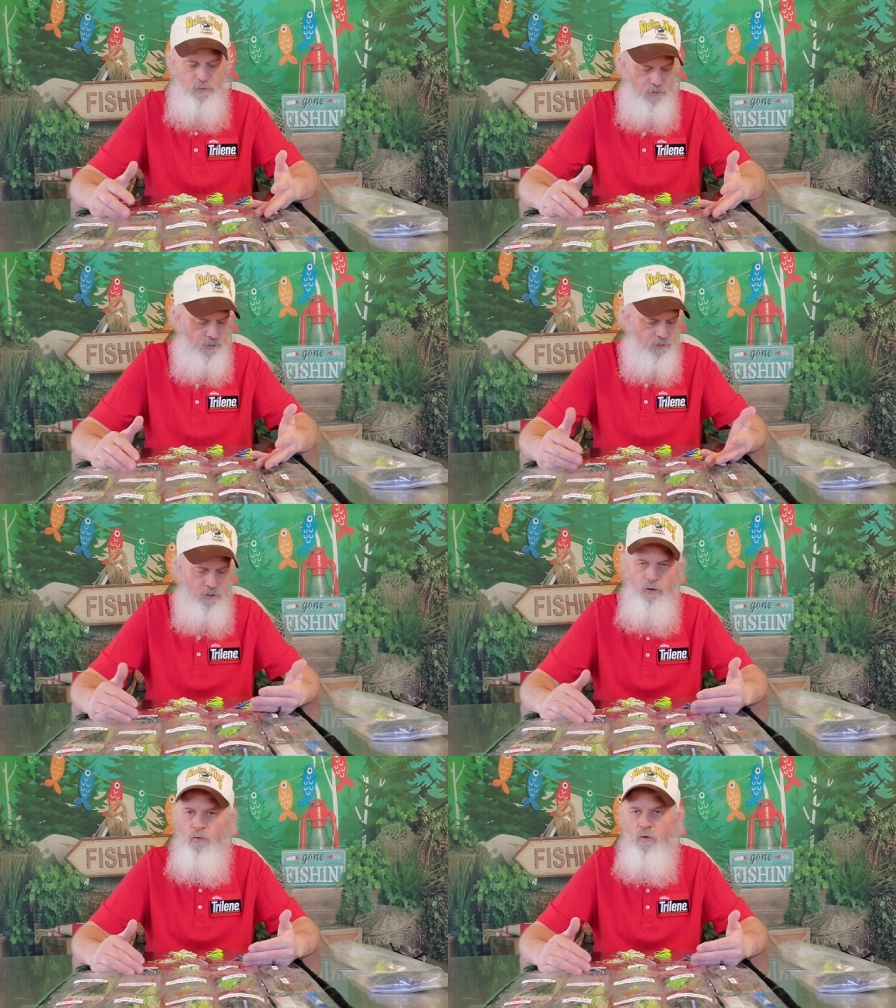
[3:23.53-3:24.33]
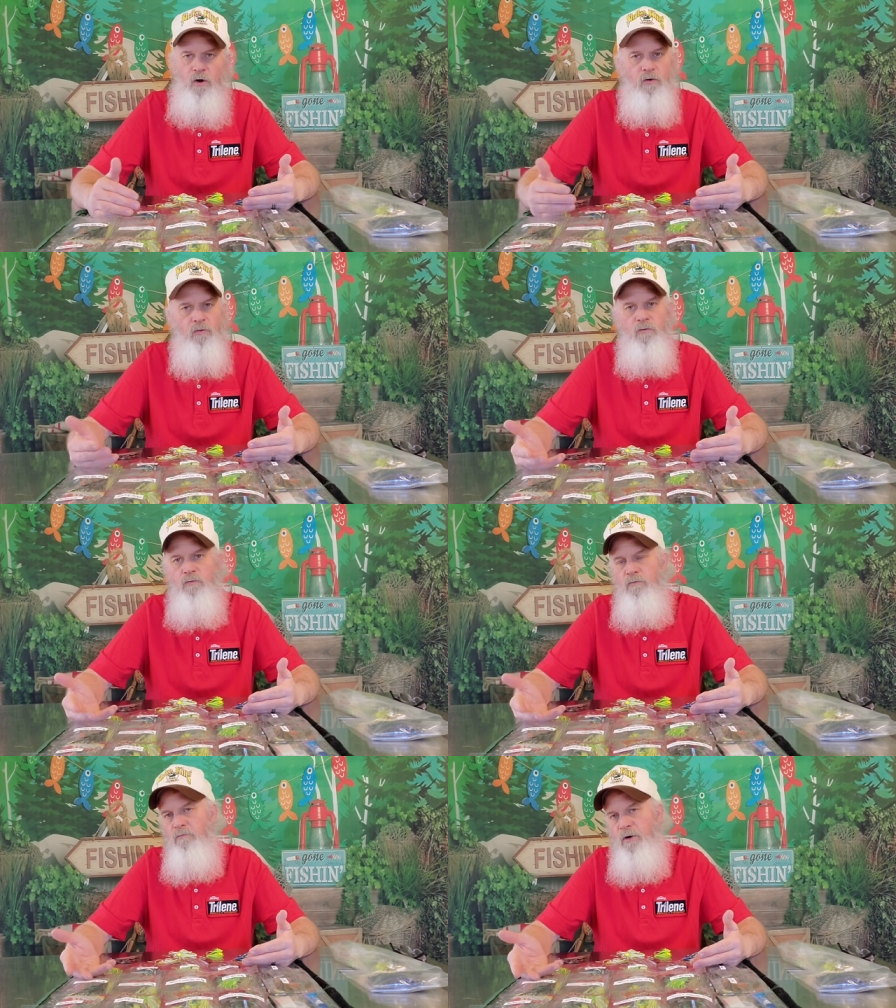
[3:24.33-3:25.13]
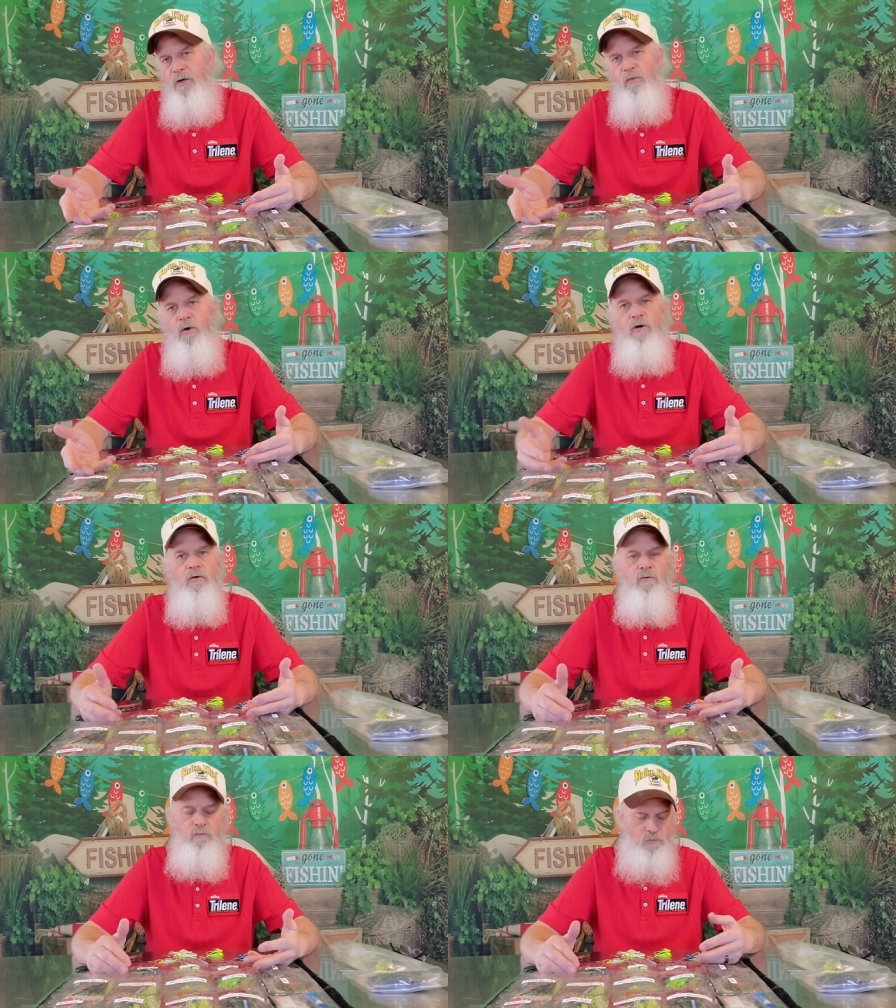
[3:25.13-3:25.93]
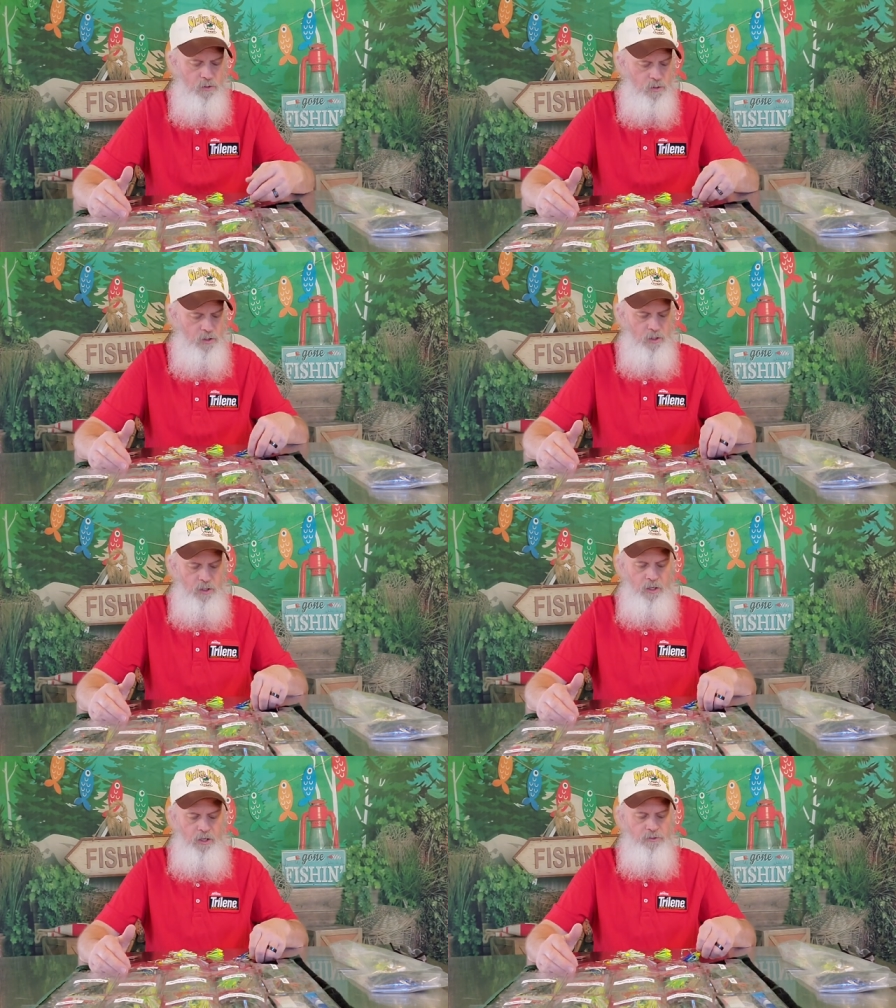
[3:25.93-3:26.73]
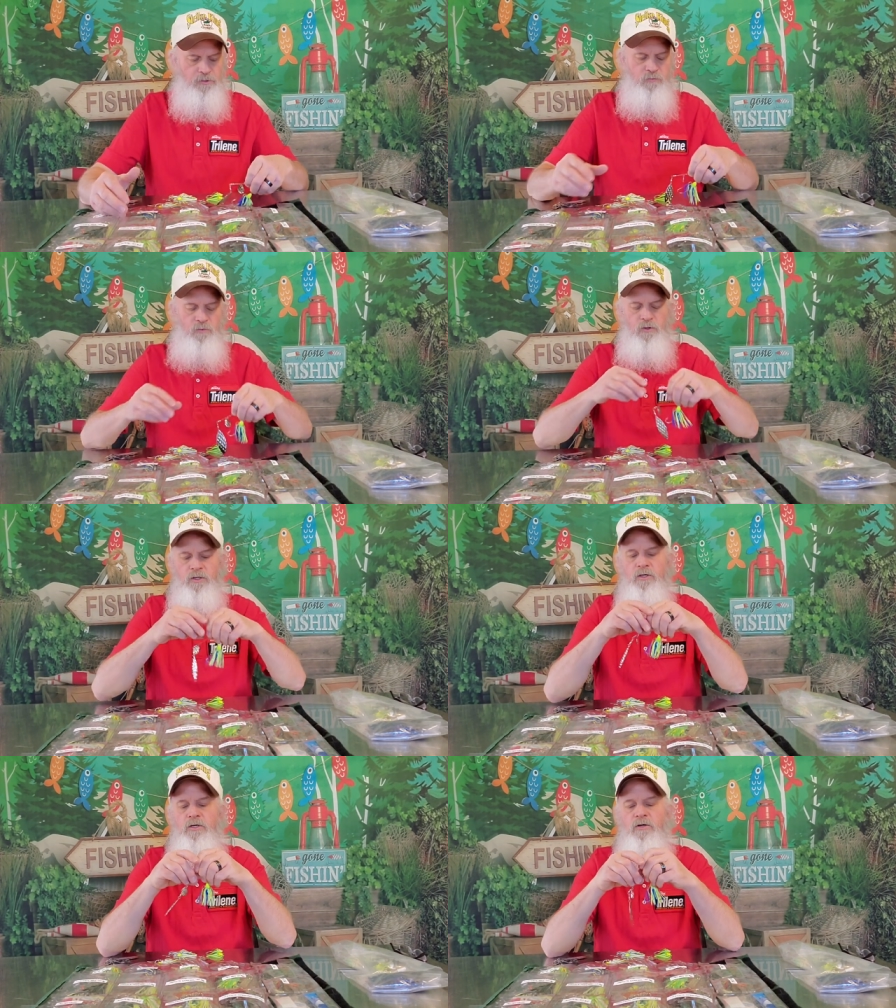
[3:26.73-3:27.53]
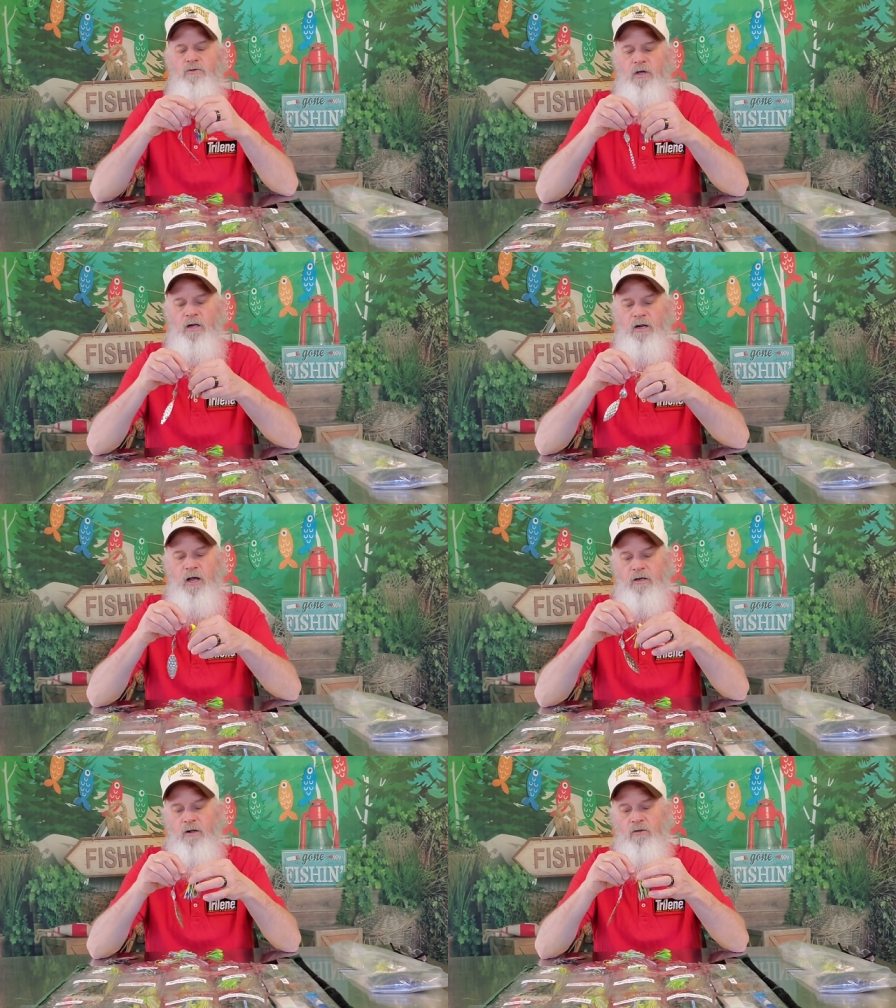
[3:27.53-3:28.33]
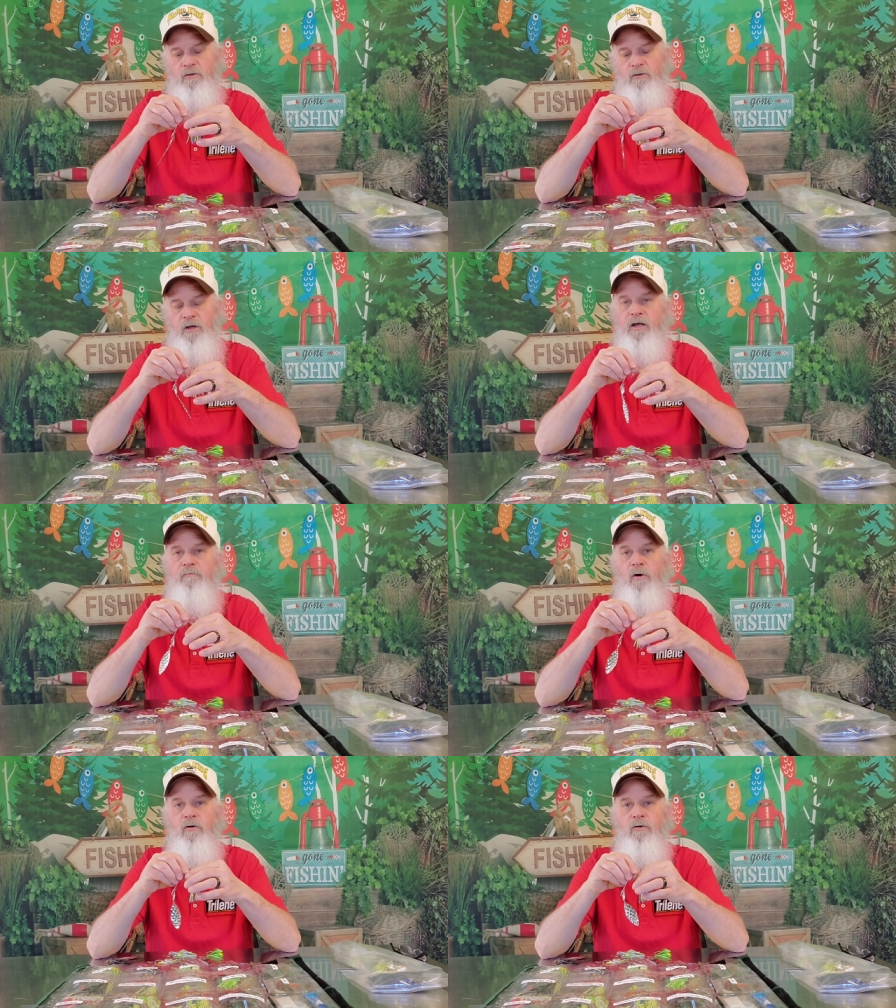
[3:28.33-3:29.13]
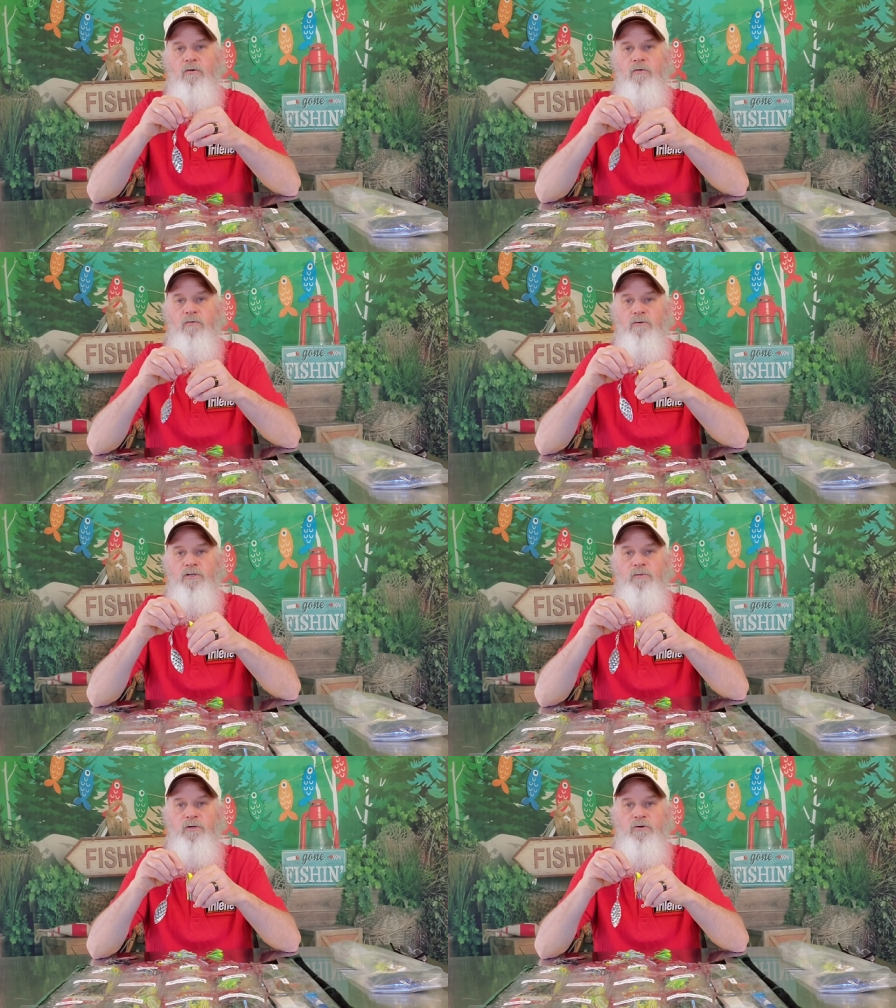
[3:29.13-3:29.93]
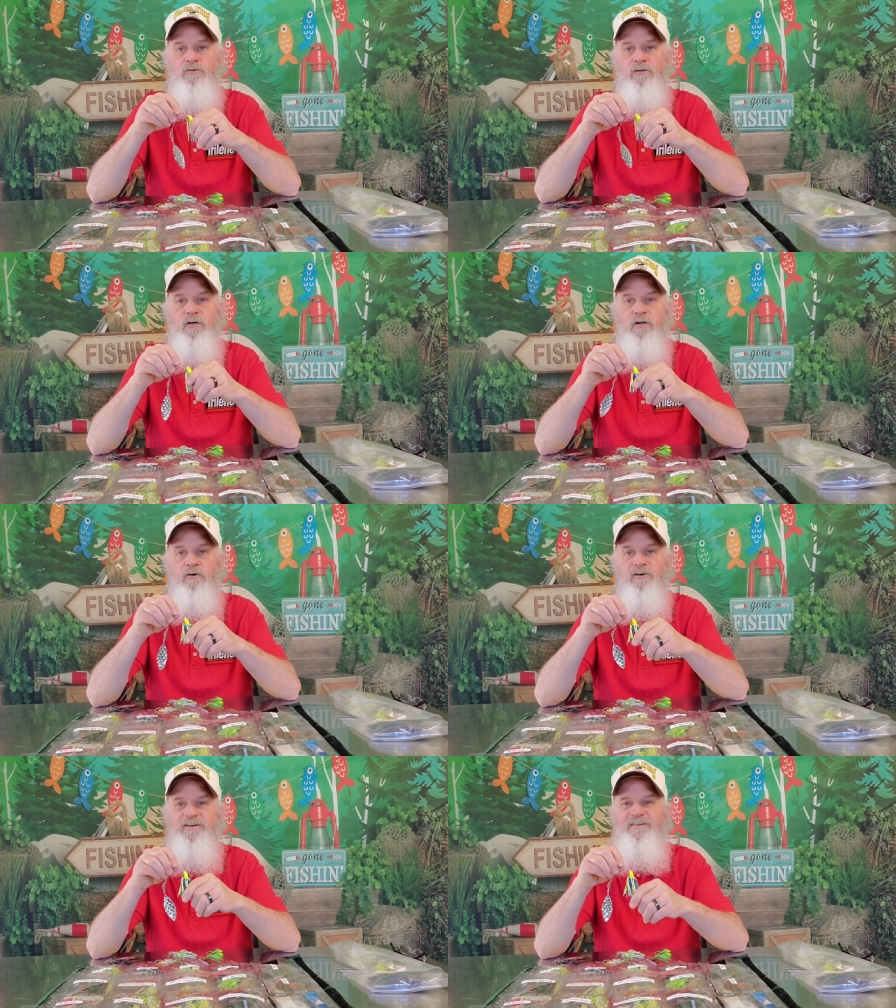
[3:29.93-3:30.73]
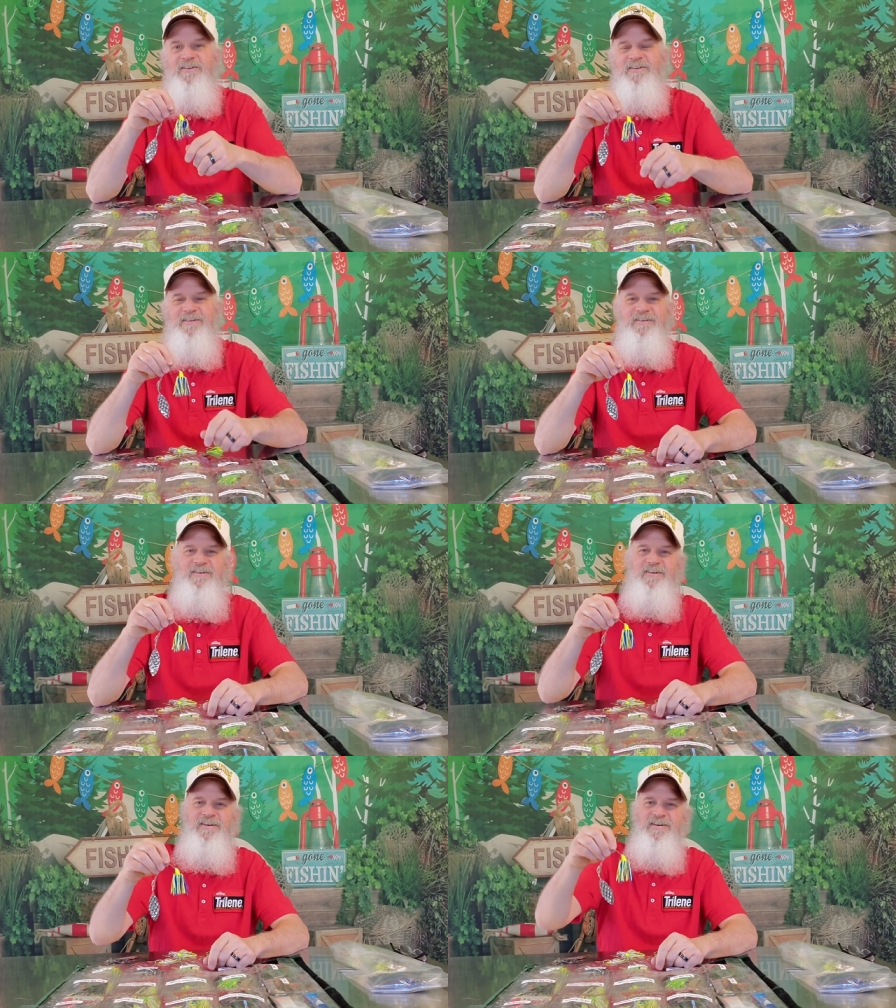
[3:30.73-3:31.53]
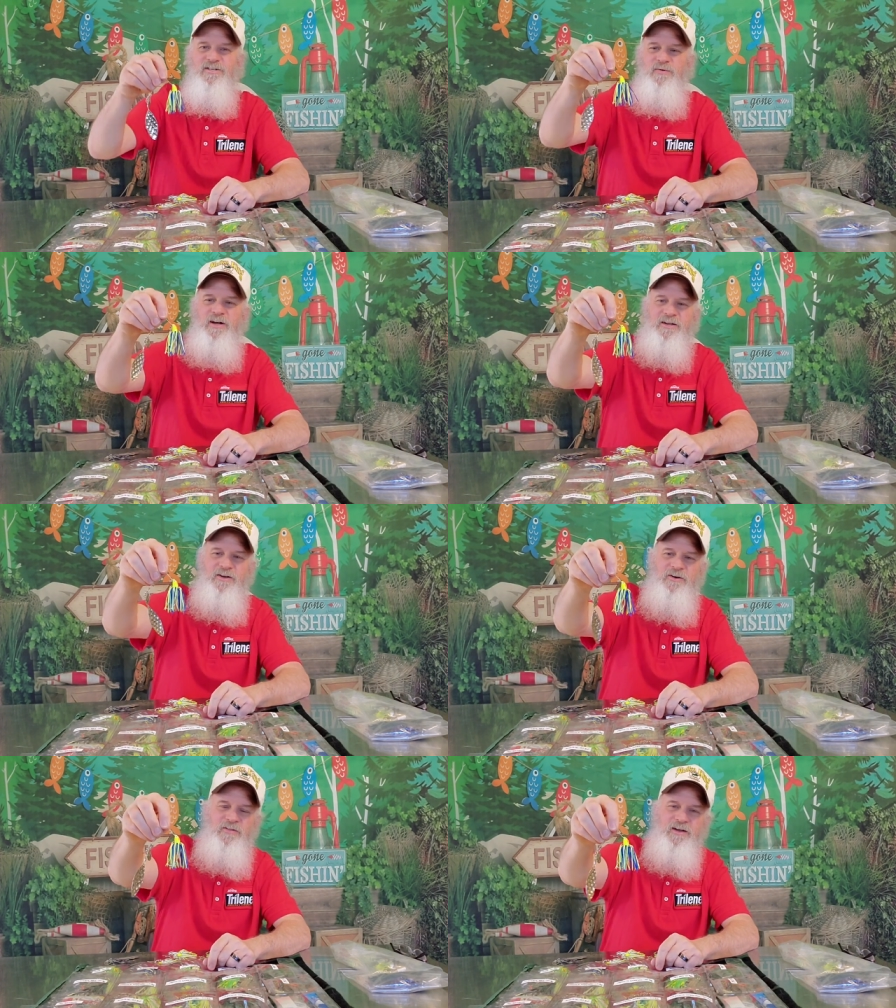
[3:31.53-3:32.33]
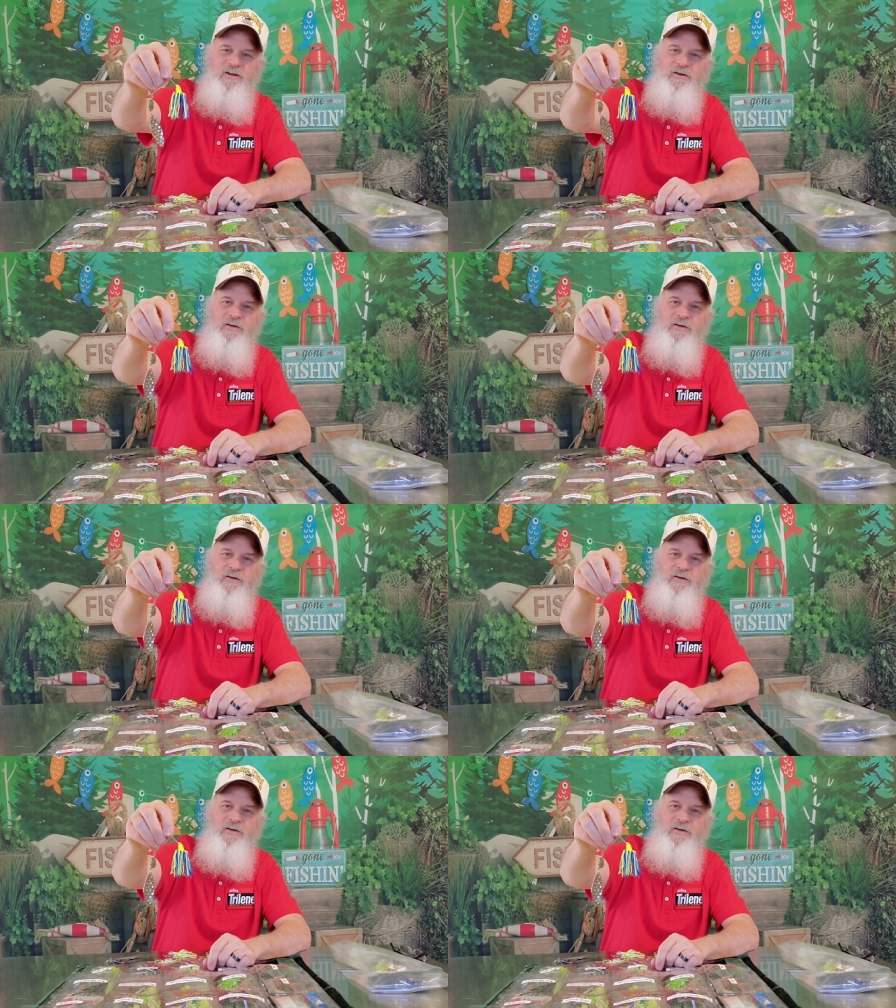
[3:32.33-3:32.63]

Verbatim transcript: Yeah, clear water, muddy water. It's just really, you know, I, I, call it the Hank Parker, Jimmy Houston color. That's what I call that.